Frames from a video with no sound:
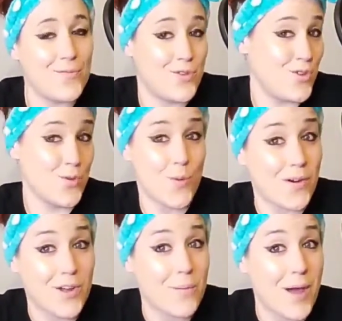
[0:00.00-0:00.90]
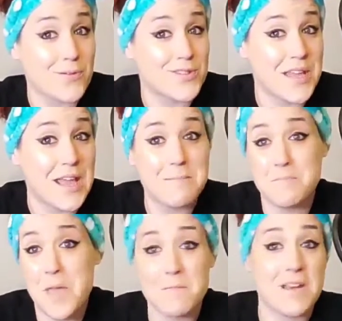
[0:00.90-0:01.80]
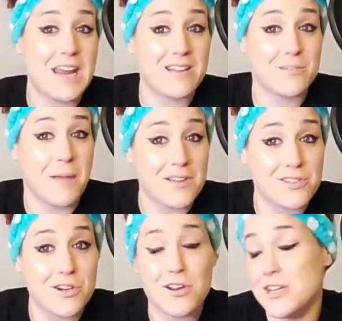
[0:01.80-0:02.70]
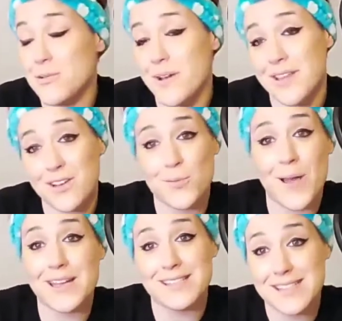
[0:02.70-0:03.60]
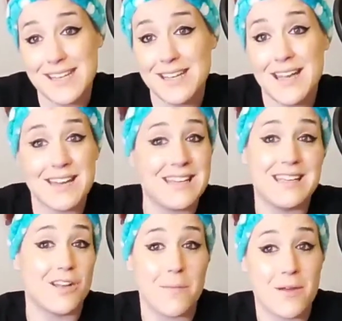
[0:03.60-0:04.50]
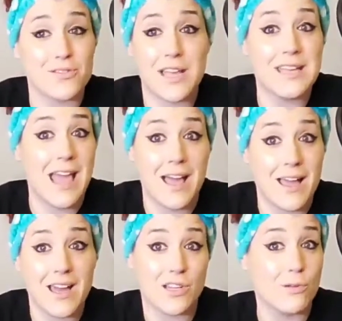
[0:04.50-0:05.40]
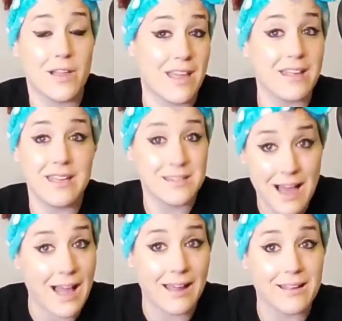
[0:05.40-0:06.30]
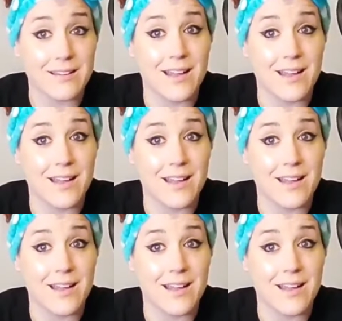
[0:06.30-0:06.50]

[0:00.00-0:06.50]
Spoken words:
you want to come out and say, yep, my dad's a monster, he knew about X, Y, and Z, and he can come out and say, yeah, and you let that kid die,